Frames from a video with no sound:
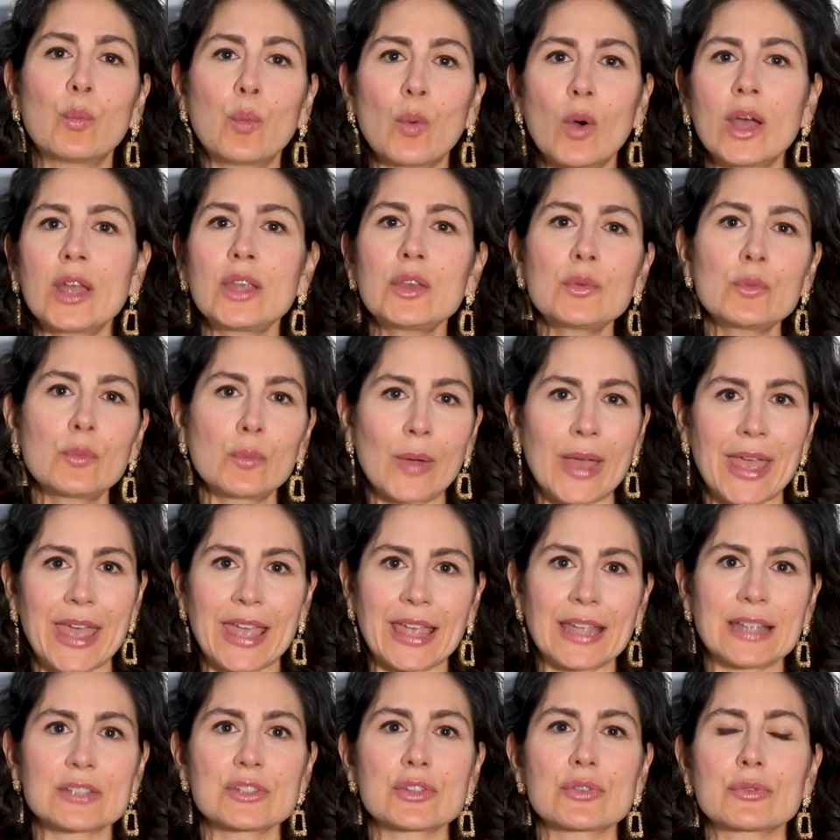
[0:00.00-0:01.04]
One
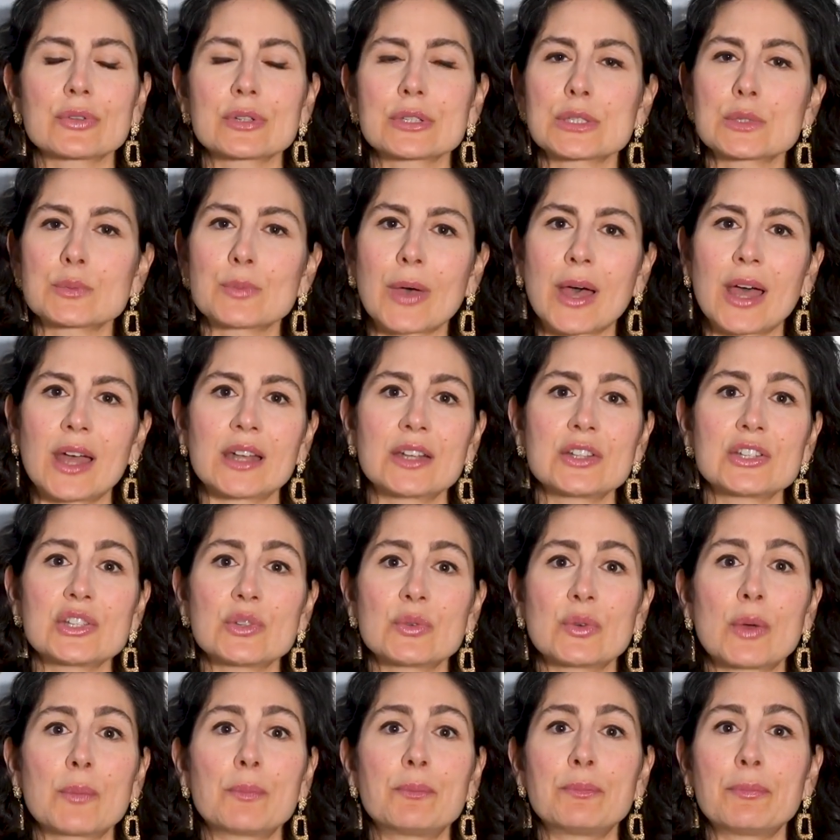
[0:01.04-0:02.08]
way to respond
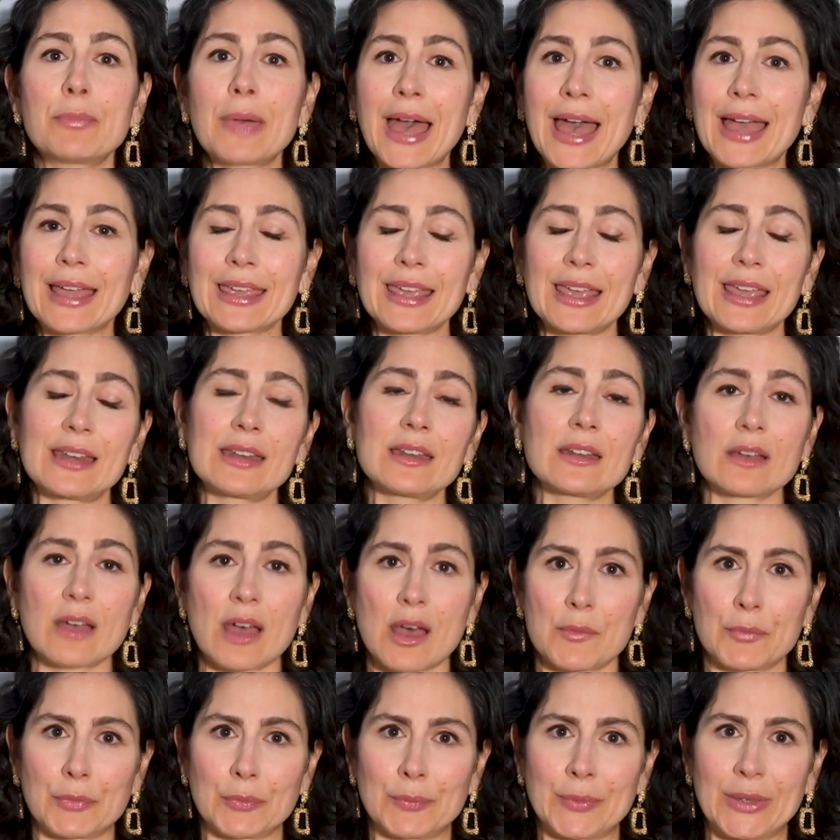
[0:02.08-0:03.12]
to a backhanded
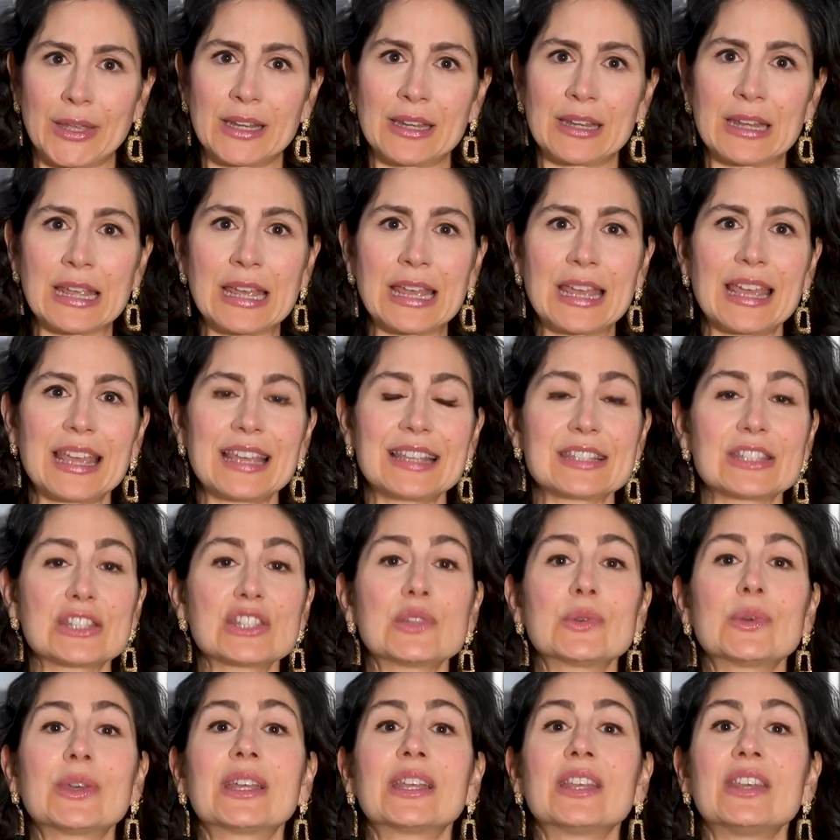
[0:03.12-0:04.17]
compliment
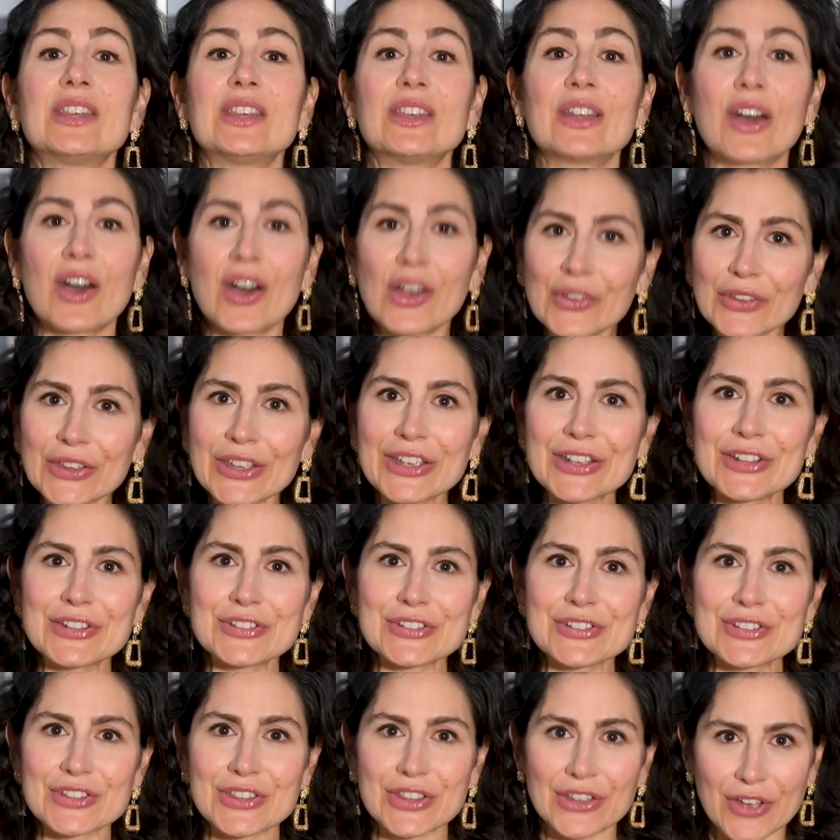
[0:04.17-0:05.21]
is to
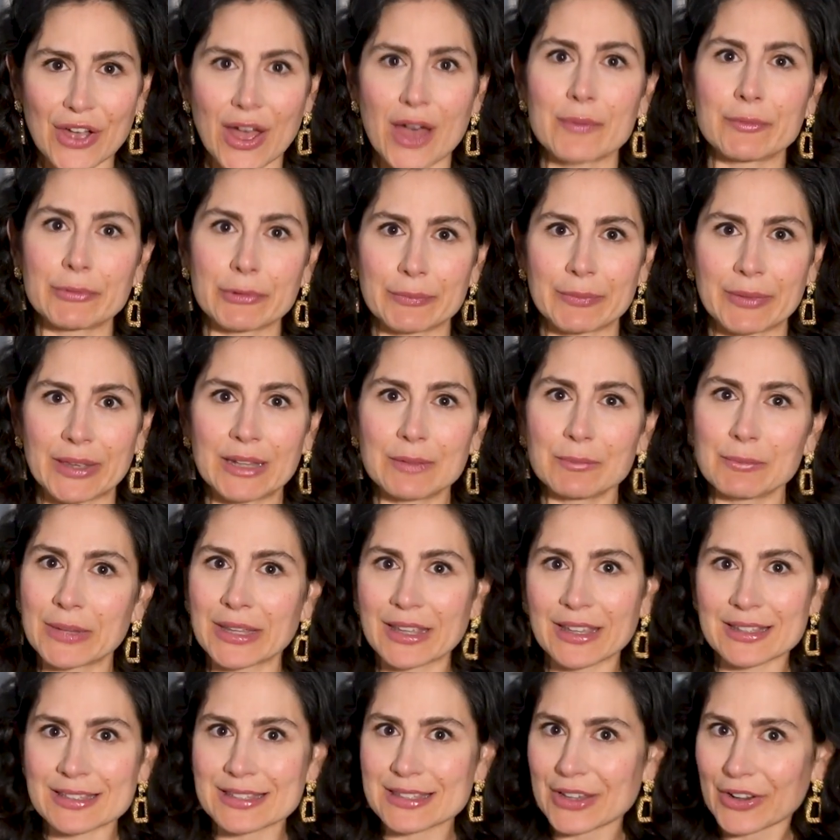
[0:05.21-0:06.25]
acknowledge the compliment
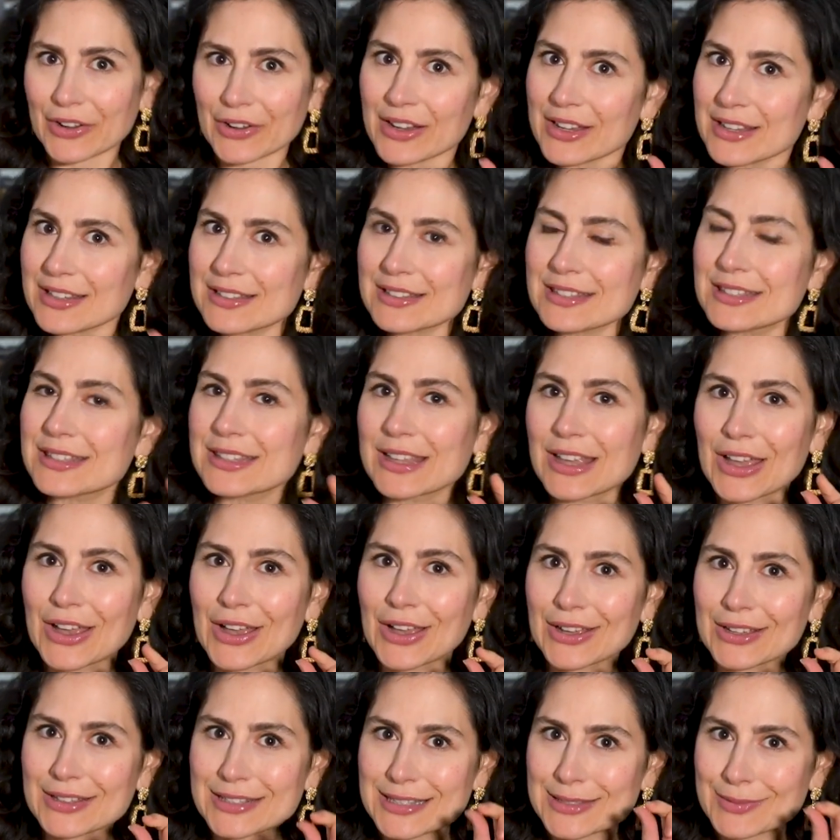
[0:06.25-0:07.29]
because there is
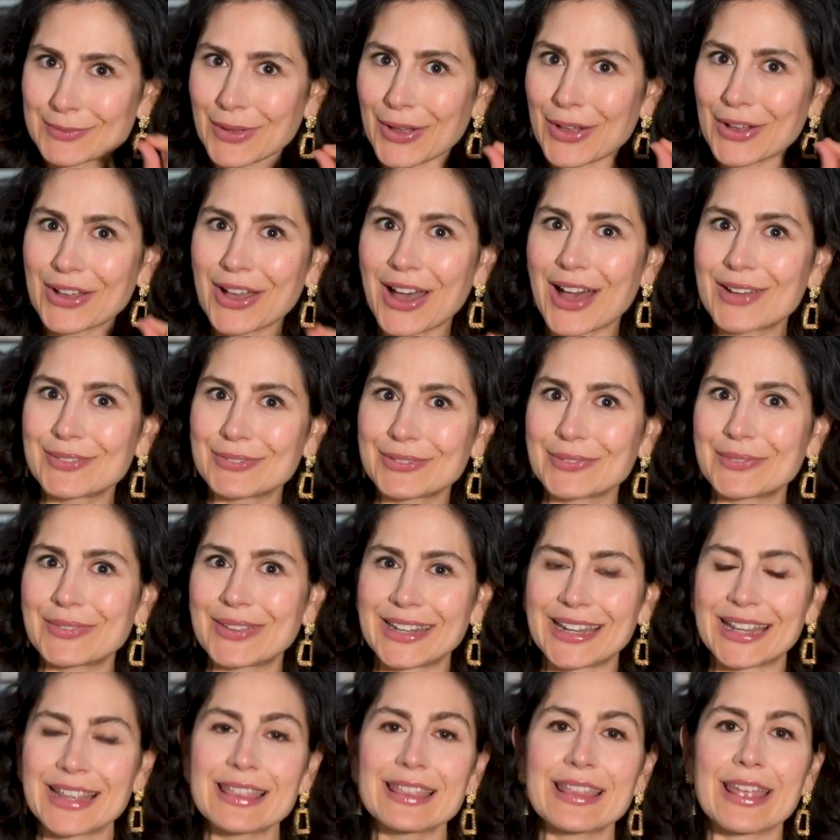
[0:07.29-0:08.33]
a small
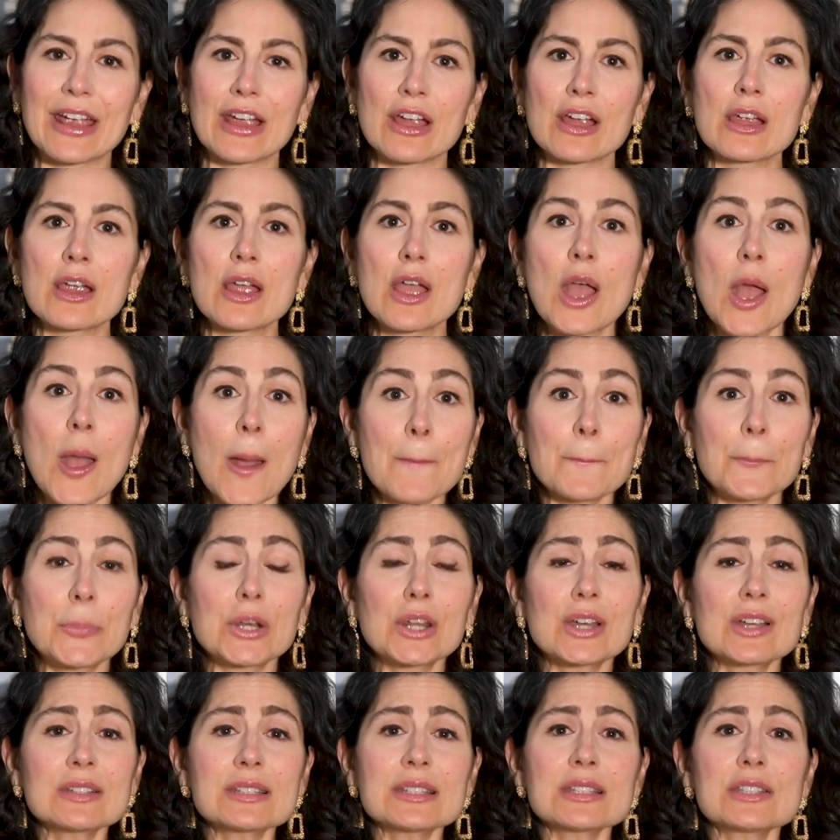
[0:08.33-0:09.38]
compliment in there,
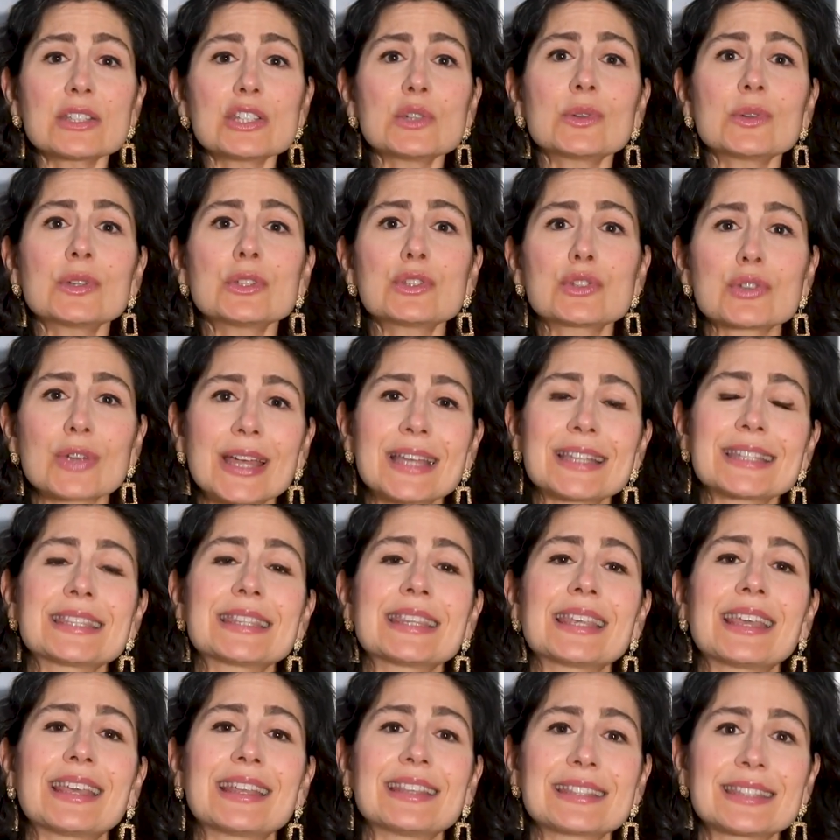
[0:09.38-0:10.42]
but also to address
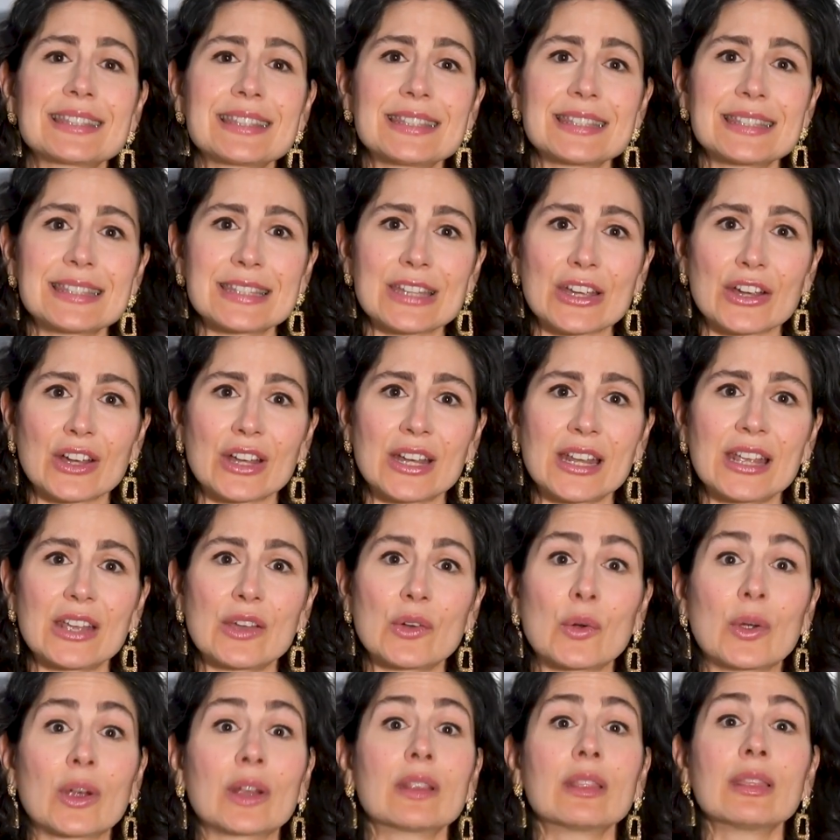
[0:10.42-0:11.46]
the
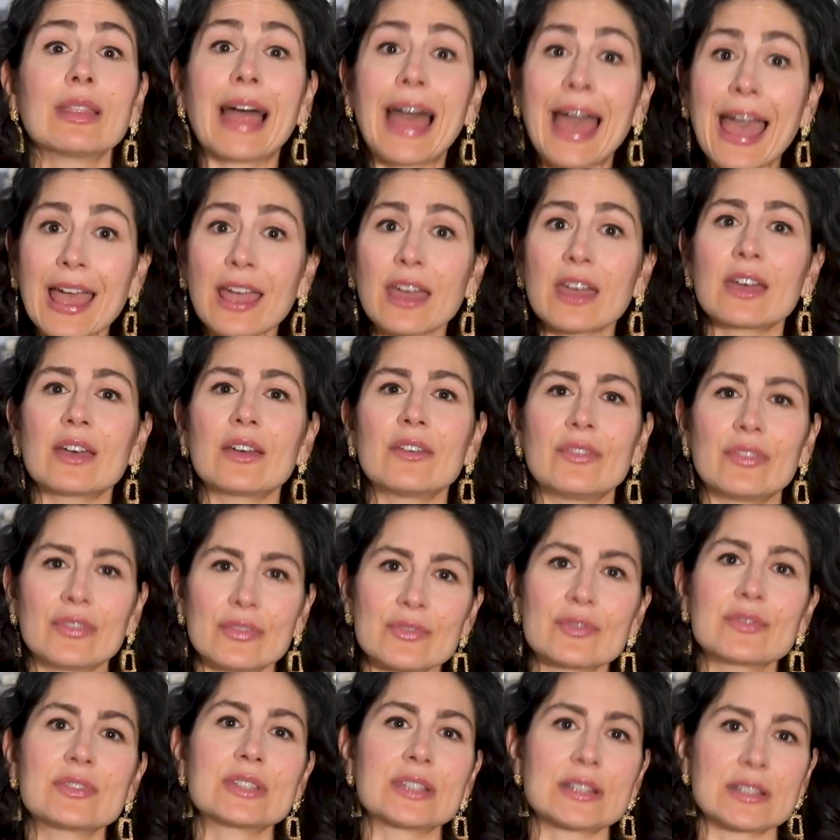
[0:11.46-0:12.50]
insincerity or lack
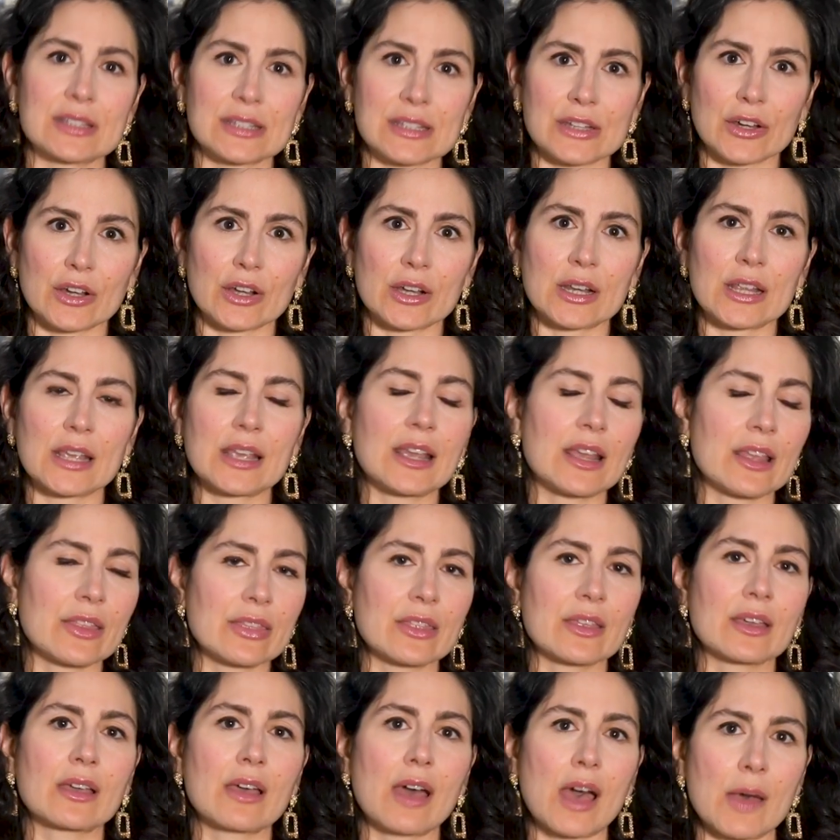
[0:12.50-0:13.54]
of sincerity
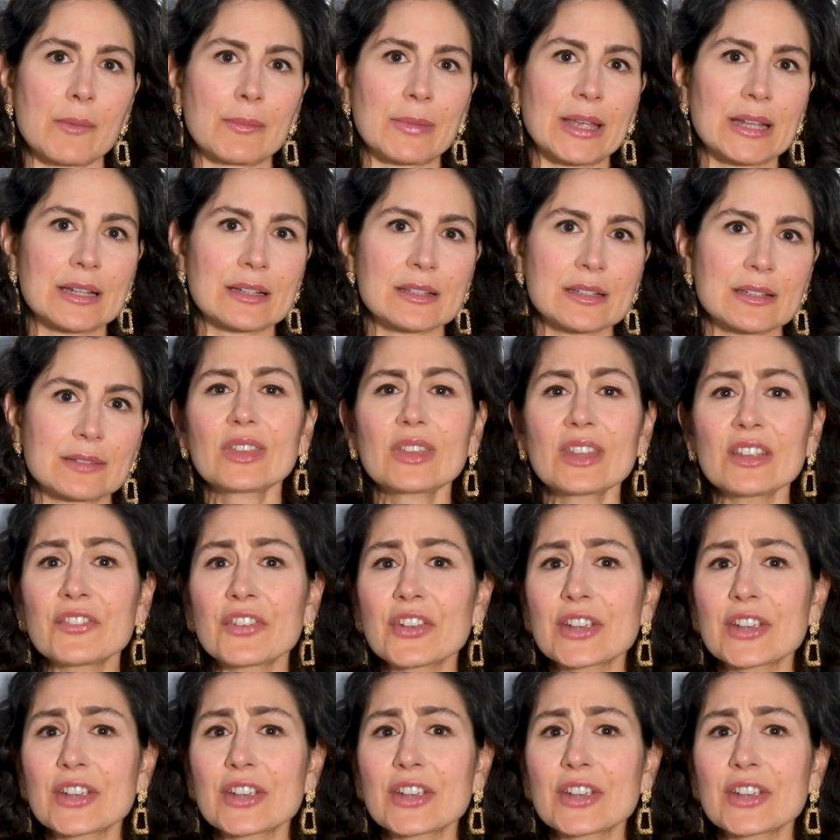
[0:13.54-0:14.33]
in the comment.